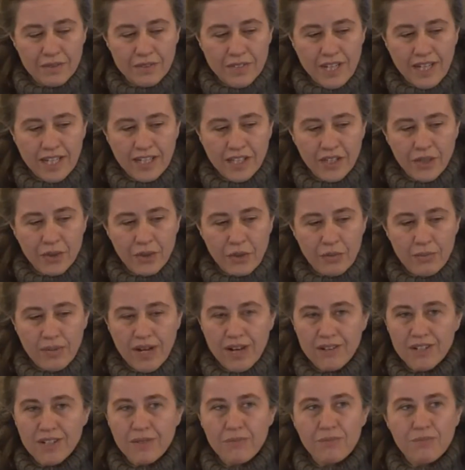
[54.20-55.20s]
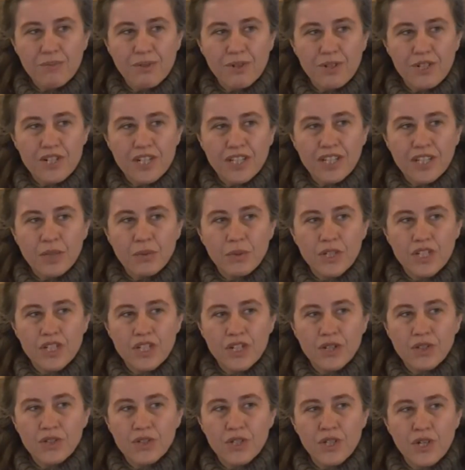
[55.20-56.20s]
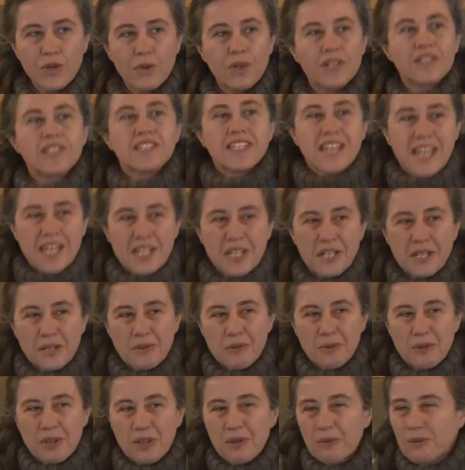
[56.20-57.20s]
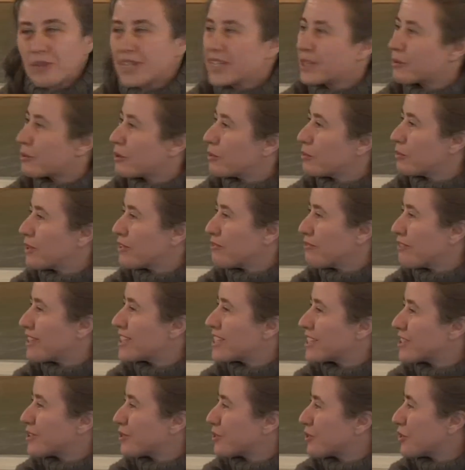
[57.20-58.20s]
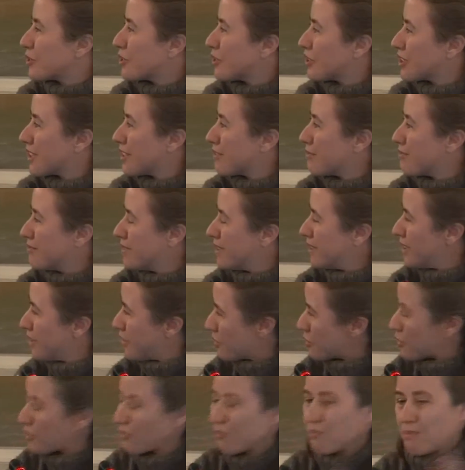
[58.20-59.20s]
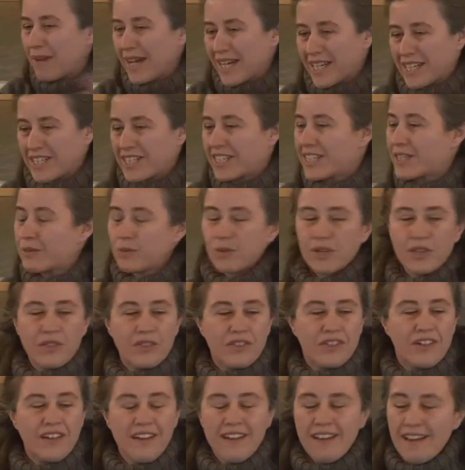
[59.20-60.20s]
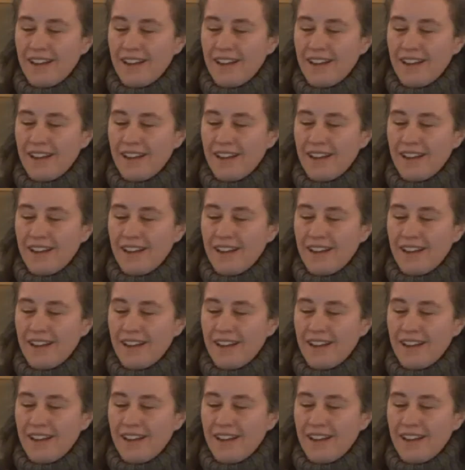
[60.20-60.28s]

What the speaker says: telling you about a project that we don't know as yet whether it will be funded or not, I've sort of packaged it with